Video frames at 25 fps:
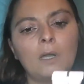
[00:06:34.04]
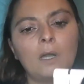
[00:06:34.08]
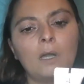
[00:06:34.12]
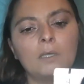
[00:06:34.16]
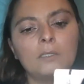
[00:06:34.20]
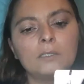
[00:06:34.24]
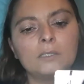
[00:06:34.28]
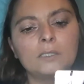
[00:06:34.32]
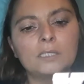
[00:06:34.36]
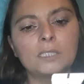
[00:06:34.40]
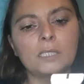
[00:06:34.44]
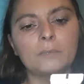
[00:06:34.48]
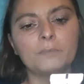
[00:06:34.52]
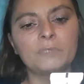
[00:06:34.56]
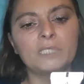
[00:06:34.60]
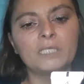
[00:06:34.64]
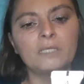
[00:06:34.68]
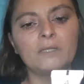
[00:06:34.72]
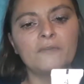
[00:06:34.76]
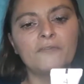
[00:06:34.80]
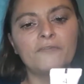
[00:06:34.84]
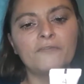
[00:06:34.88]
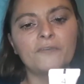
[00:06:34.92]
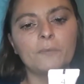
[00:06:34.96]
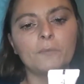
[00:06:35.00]

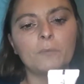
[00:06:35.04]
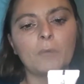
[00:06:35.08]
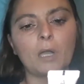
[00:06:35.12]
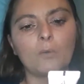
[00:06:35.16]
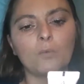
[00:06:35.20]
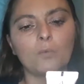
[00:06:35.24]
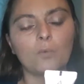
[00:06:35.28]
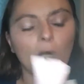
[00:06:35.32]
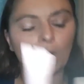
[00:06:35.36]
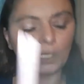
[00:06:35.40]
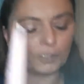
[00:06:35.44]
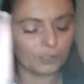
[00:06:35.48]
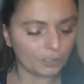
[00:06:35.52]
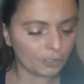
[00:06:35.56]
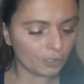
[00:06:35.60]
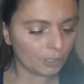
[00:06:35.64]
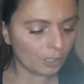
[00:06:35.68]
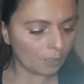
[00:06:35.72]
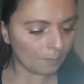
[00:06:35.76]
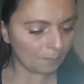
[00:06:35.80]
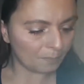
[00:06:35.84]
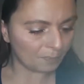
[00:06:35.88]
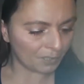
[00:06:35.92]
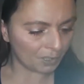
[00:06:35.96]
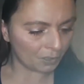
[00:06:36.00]
something from
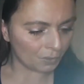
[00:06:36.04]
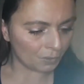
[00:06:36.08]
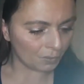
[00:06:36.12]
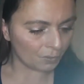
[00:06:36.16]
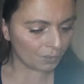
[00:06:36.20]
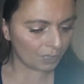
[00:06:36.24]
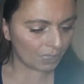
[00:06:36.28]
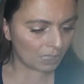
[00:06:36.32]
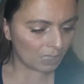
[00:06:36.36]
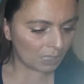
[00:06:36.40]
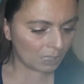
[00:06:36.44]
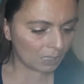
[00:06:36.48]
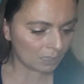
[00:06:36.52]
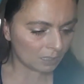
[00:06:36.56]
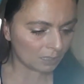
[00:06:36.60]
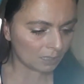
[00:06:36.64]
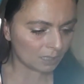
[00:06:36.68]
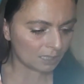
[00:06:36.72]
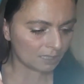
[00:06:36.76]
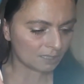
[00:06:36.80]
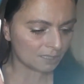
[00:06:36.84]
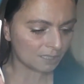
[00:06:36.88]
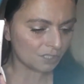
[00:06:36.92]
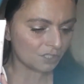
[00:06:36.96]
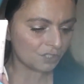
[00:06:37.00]
Wonder Beauty.
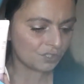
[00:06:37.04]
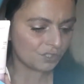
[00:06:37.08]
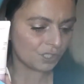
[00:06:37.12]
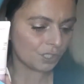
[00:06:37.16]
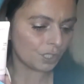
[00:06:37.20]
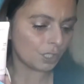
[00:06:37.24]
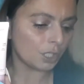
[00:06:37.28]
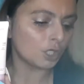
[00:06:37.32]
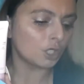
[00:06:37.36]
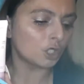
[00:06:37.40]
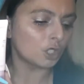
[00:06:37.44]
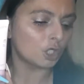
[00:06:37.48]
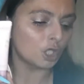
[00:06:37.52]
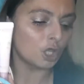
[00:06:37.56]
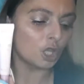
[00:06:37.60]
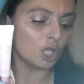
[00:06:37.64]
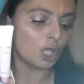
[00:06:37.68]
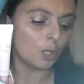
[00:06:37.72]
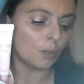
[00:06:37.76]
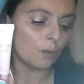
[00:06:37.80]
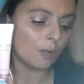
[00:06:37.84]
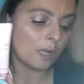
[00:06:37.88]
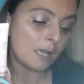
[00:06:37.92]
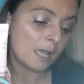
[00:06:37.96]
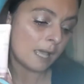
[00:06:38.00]
This is their
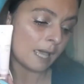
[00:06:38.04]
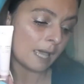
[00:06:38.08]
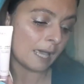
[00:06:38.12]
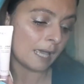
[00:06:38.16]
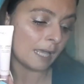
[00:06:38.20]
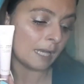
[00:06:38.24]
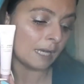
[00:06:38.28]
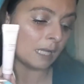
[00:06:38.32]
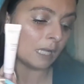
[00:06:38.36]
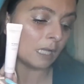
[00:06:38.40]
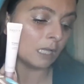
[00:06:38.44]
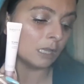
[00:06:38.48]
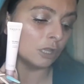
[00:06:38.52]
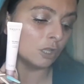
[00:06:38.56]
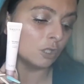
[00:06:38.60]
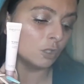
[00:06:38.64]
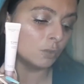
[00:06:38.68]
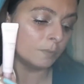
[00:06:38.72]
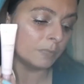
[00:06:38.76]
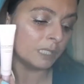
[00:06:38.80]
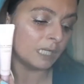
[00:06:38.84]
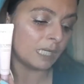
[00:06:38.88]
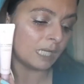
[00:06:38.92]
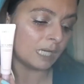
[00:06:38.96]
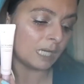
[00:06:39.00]
Glow Ahead
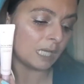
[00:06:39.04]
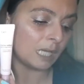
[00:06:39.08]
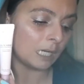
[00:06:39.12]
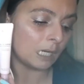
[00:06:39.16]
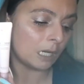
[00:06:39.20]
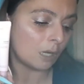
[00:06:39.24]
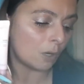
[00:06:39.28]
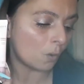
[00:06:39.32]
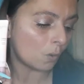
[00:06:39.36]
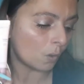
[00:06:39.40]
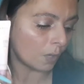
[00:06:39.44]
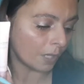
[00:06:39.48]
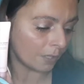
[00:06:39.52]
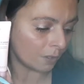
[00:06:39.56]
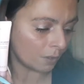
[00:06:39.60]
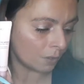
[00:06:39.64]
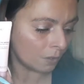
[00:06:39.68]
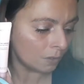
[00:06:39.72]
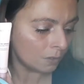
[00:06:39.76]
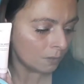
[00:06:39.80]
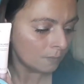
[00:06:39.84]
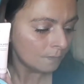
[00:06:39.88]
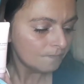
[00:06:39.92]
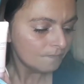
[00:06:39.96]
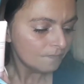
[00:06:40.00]
Illuminating
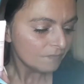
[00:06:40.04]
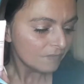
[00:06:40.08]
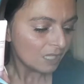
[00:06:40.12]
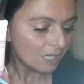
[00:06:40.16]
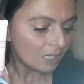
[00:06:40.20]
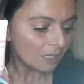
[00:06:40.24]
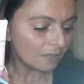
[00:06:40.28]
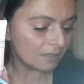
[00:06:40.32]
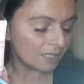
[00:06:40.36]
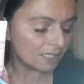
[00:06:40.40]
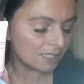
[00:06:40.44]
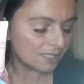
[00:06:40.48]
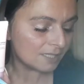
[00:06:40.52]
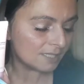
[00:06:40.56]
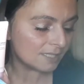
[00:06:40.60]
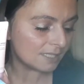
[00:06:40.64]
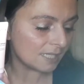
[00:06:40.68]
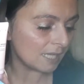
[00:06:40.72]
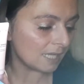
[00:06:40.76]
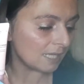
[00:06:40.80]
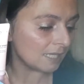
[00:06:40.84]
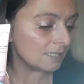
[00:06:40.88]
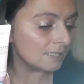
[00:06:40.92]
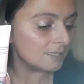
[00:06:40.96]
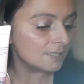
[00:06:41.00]
Oil. This
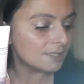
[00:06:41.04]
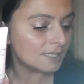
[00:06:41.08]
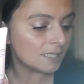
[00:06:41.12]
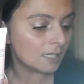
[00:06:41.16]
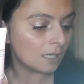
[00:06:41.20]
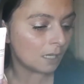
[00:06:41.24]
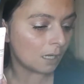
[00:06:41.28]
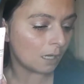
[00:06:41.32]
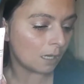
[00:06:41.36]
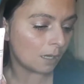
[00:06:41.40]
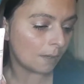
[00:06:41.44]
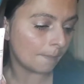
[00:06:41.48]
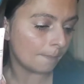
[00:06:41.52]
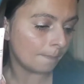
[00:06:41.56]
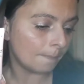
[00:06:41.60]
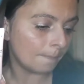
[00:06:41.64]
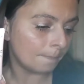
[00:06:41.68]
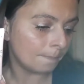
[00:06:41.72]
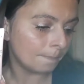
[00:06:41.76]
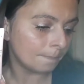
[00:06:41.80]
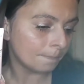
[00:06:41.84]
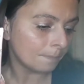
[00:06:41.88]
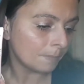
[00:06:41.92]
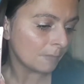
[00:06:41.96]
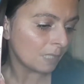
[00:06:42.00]
says,
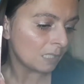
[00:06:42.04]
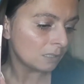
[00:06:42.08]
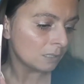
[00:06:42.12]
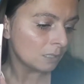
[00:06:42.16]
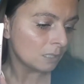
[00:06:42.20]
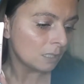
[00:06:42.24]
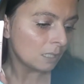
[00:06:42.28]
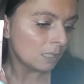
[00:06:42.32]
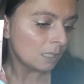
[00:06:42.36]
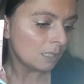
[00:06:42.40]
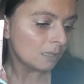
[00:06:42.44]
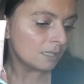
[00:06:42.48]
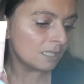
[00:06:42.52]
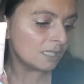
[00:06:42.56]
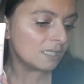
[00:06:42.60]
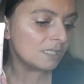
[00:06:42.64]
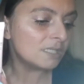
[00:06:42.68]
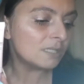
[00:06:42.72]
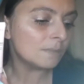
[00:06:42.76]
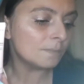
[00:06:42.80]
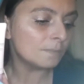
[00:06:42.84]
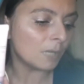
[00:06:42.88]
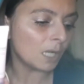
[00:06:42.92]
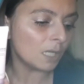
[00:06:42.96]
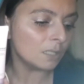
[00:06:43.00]
this
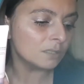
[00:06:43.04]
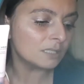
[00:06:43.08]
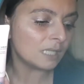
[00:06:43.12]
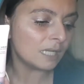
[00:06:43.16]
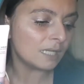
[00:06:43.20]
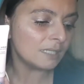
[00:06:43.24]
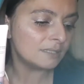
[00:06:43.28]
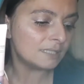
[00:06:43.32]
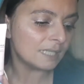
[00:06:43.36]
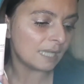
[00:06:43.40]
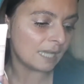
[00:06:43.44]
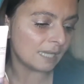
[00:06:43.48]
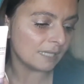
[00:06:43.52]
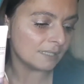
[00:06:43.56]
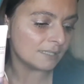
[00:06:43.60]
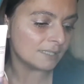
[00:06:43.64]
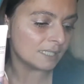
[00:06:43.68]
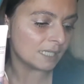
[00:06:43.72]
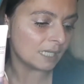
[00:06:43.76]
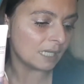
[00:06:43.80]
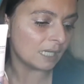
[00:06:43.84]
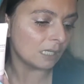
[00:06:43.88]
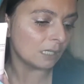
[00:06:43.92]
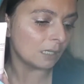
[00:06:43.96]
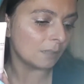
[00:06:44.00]

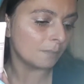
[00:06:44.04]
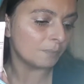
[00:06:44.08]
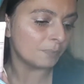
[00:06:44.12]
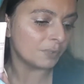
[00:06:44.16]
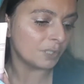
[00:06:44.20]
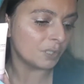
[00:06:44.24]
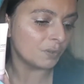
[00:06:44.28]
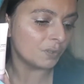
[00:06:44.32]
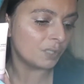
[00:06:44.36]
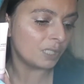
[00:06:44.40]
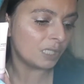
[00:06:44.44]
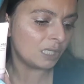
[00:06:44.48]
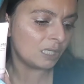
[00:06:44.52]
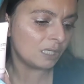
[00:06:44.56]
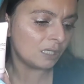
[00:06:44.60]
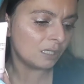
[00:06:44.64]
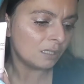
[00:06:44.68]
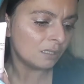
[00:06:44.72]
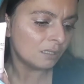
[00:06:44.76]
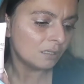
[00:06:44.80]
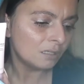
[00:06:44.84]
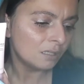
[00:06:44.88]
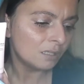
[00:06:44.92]
multitasking beauty